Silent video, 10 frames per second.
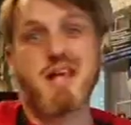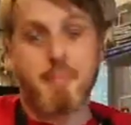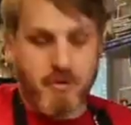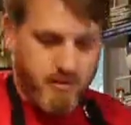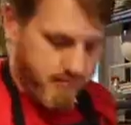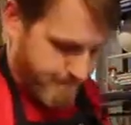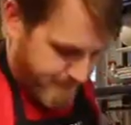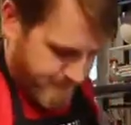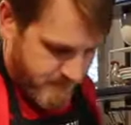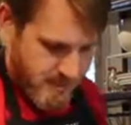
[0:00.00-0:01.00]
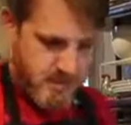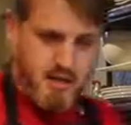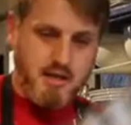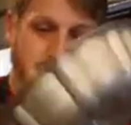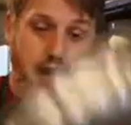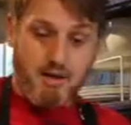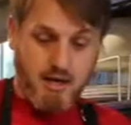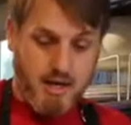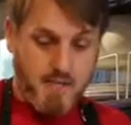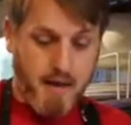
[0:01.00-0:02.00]
of that butter. Now,
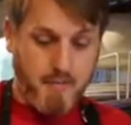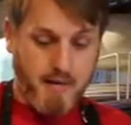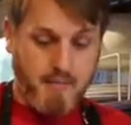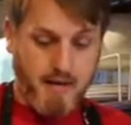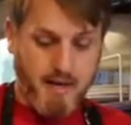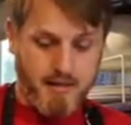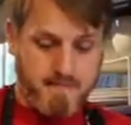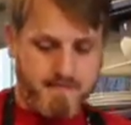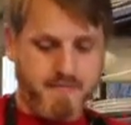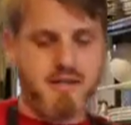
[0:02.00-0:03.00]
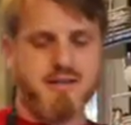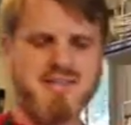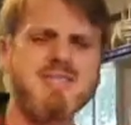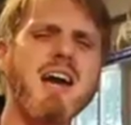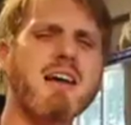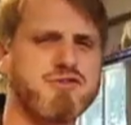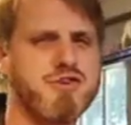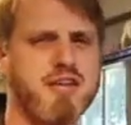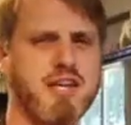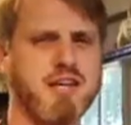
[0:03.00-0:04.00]
in my bundt pan, this is kind of
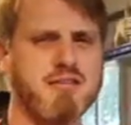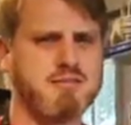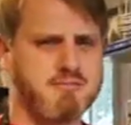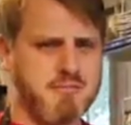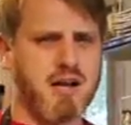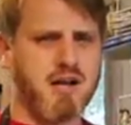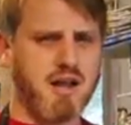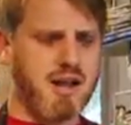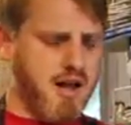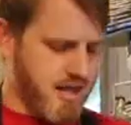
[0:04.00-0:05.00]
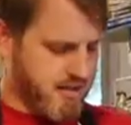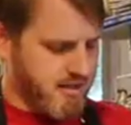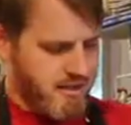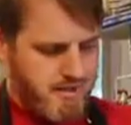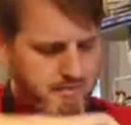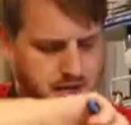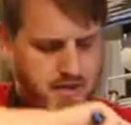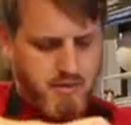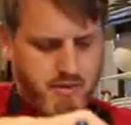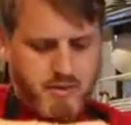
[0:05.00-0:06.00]
tricky, not gonna lie,
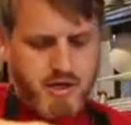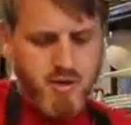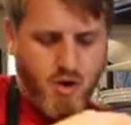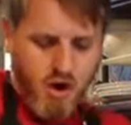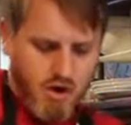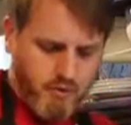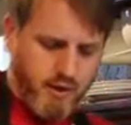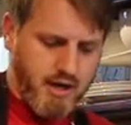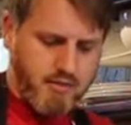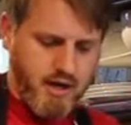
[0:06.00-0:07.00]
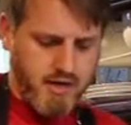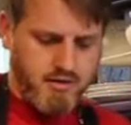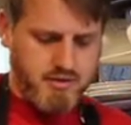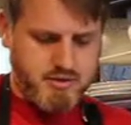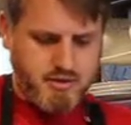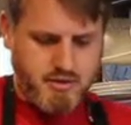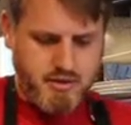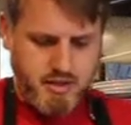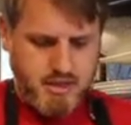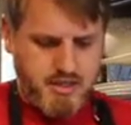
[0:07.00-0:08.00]
but we want to go all the way around
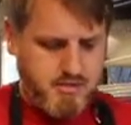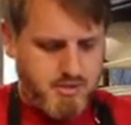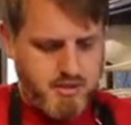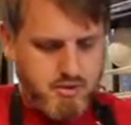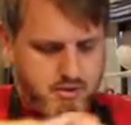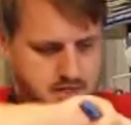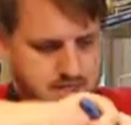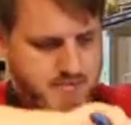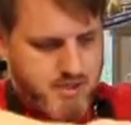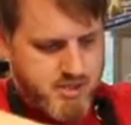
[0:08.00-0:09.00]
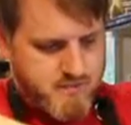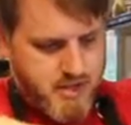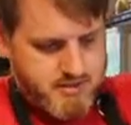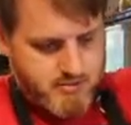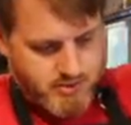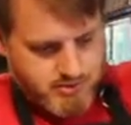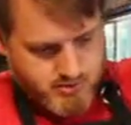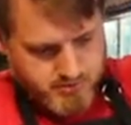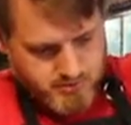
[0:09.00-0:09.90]
in the middle as much as possible,